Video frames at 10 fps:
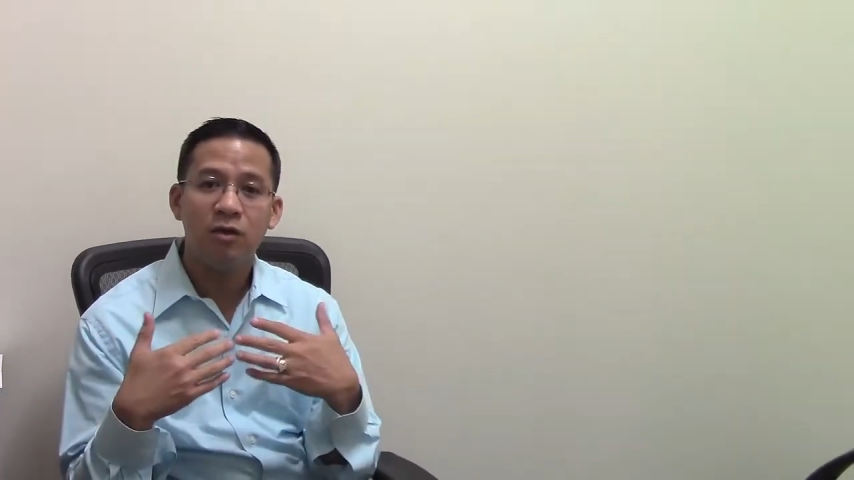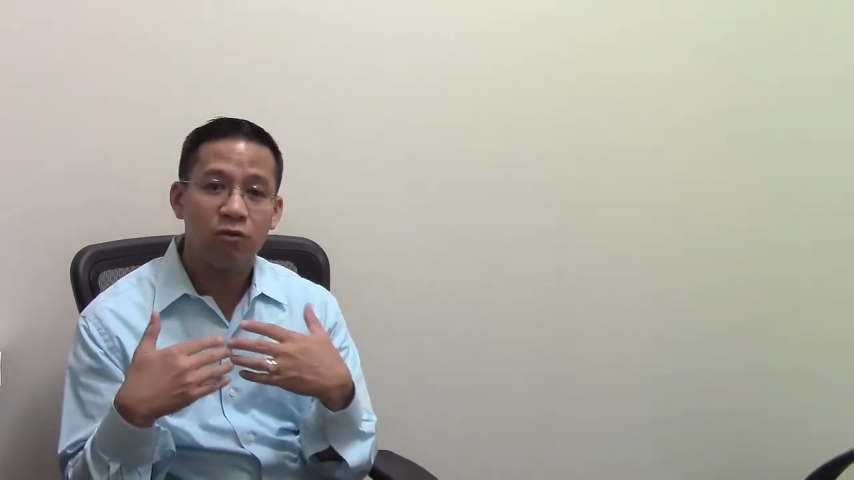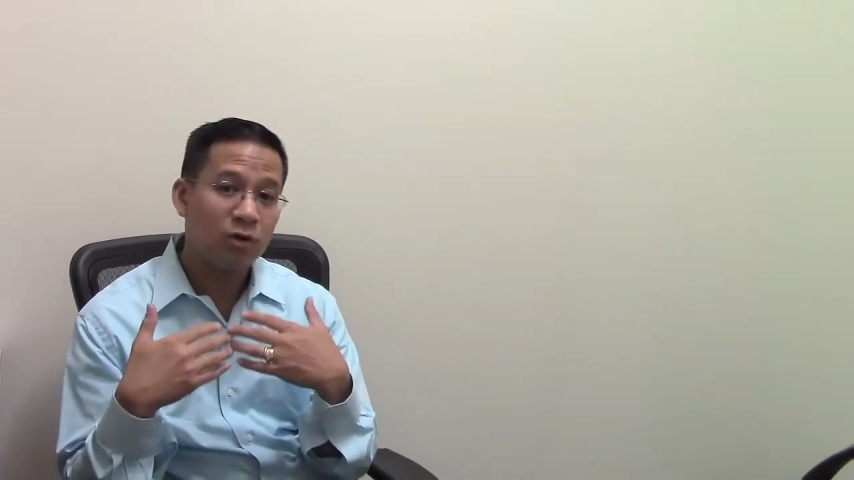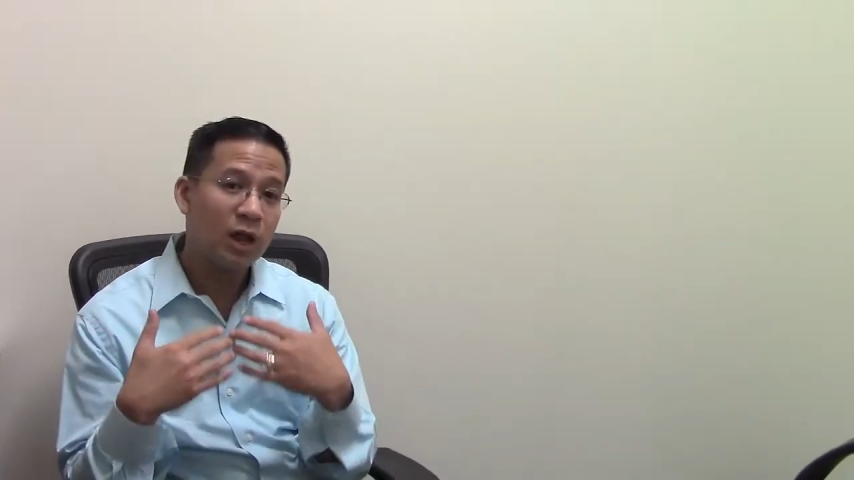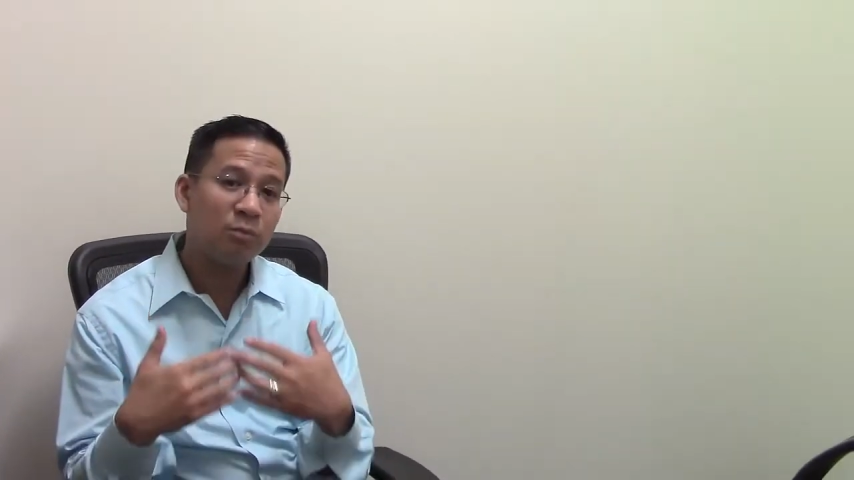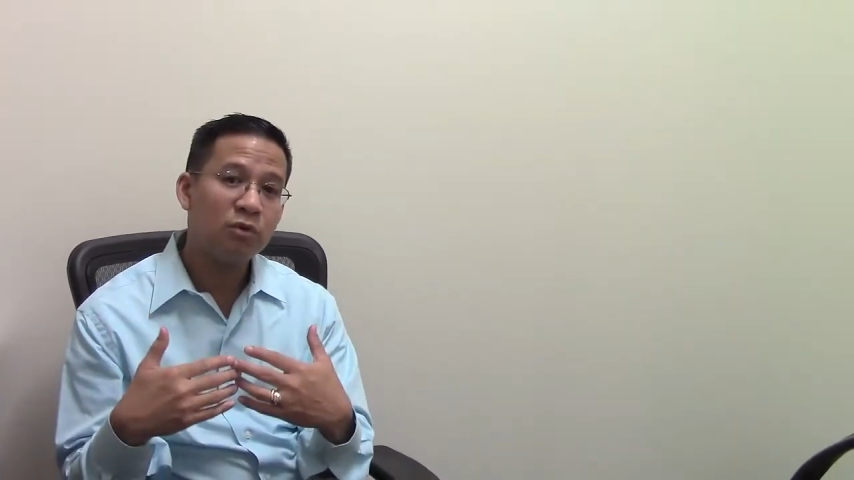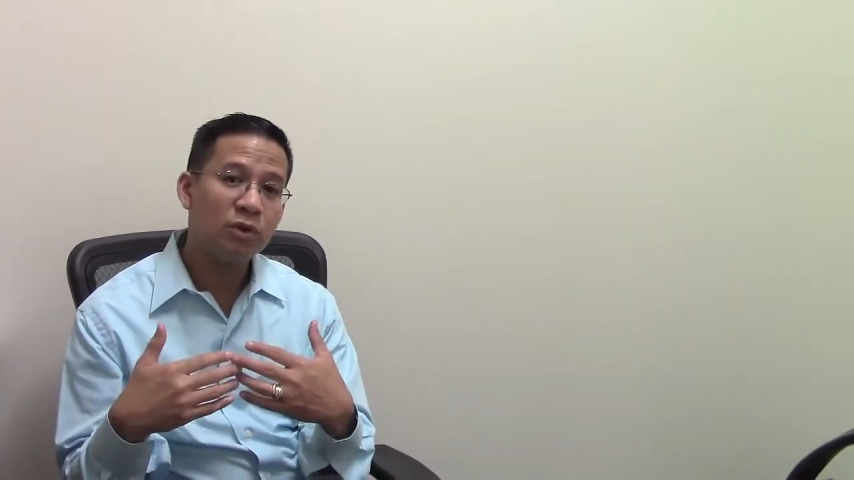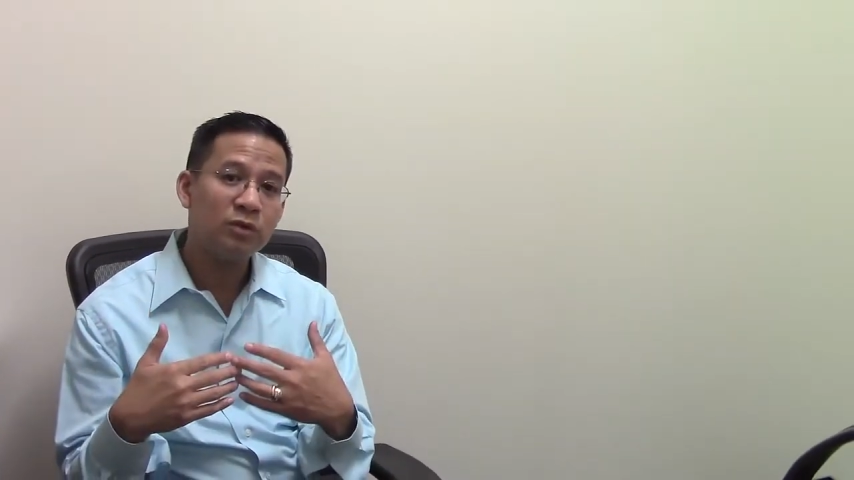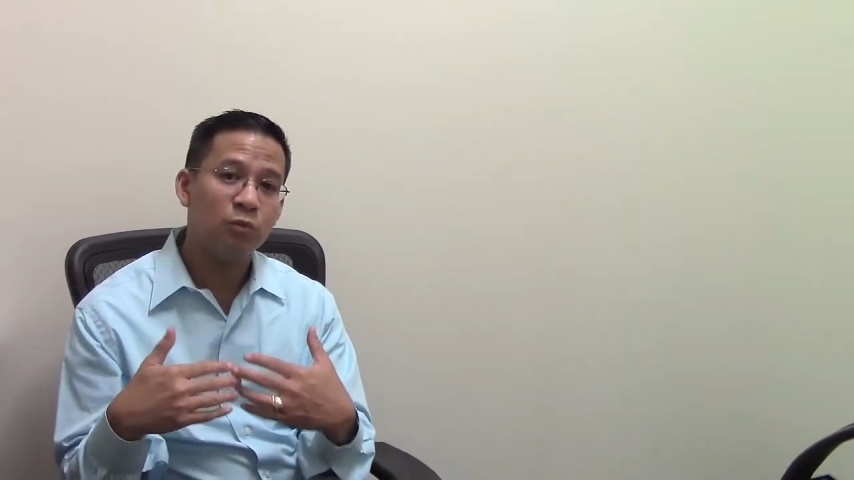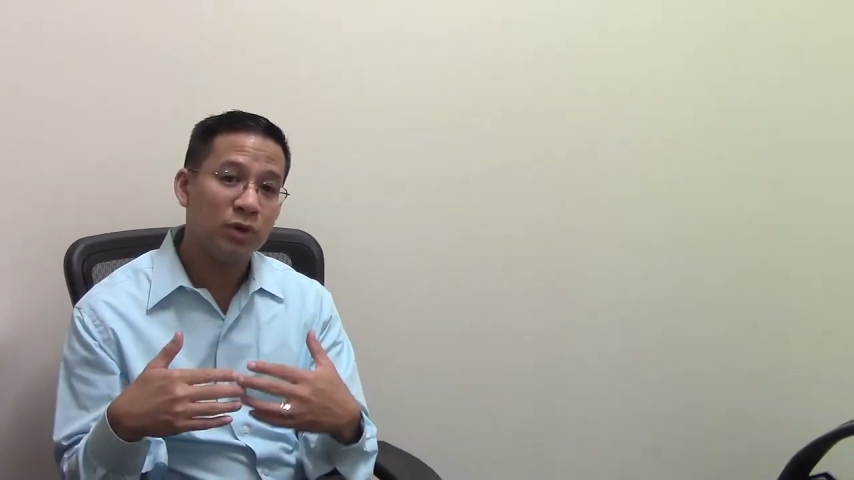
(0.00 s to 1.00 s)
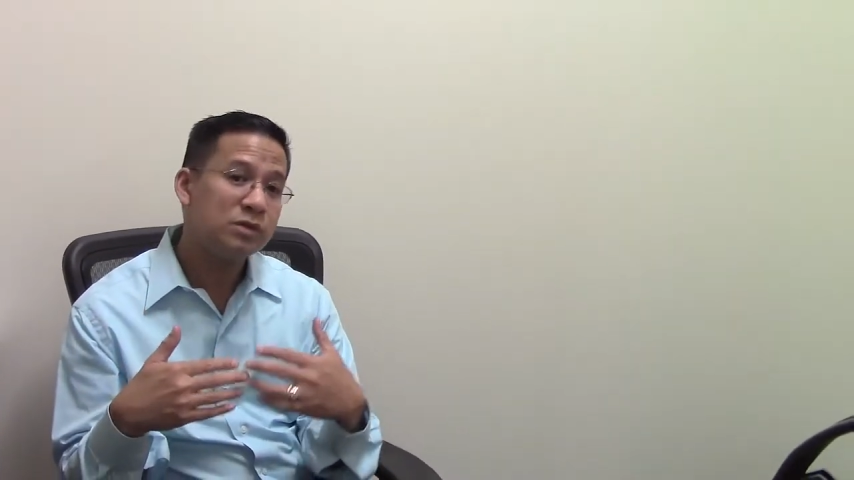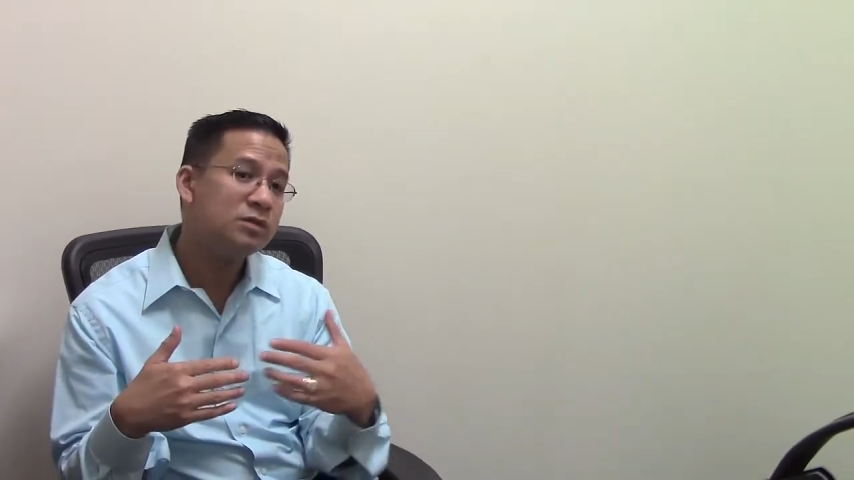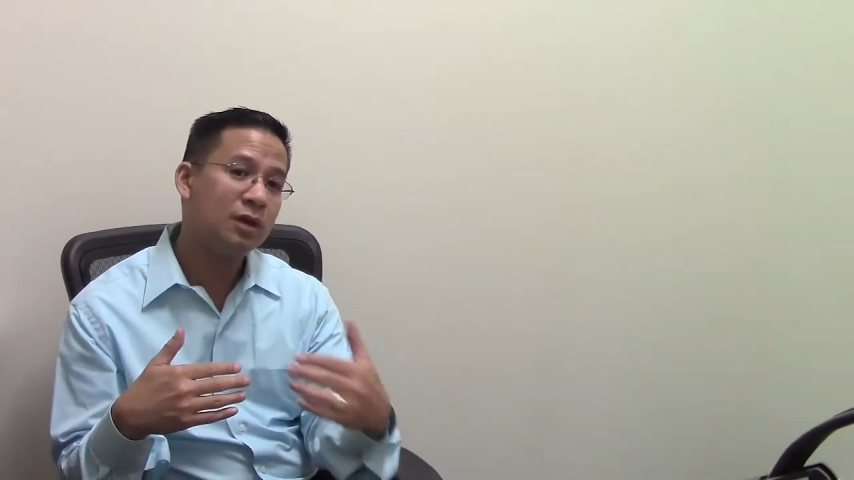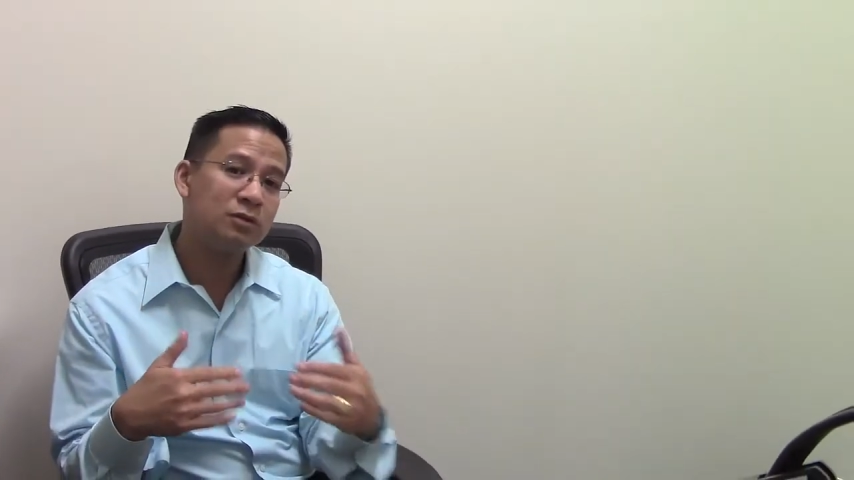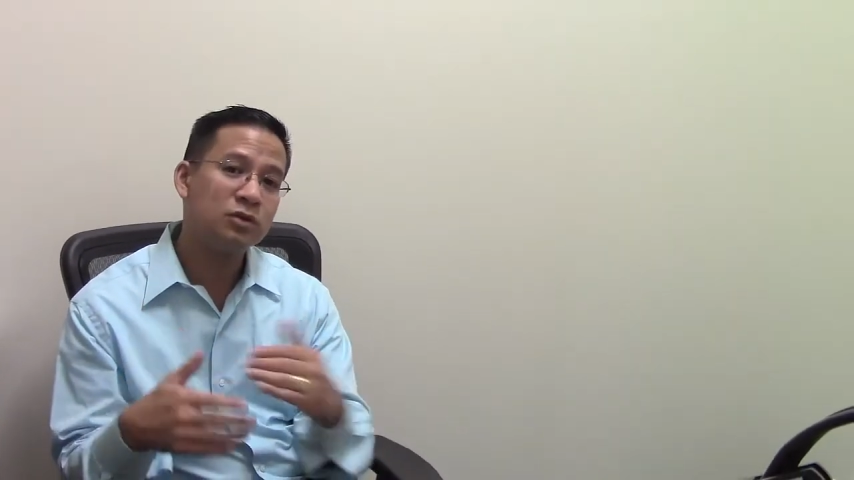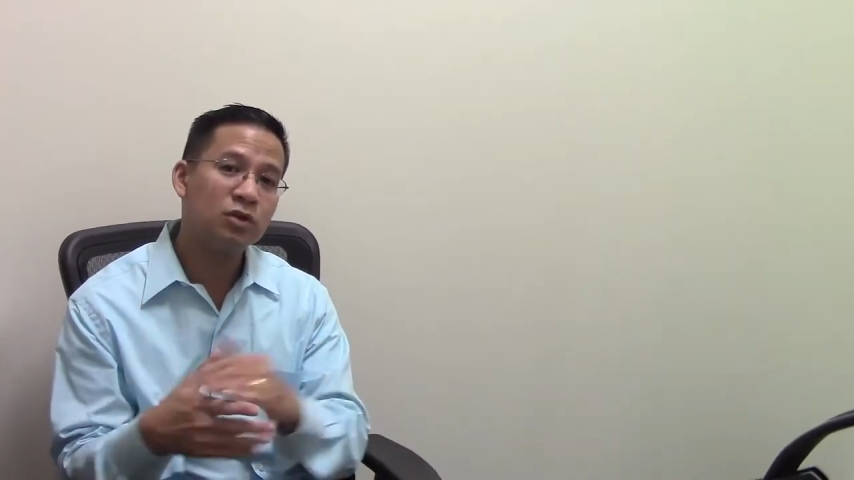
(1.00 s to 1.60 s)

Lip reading: collaborate with the other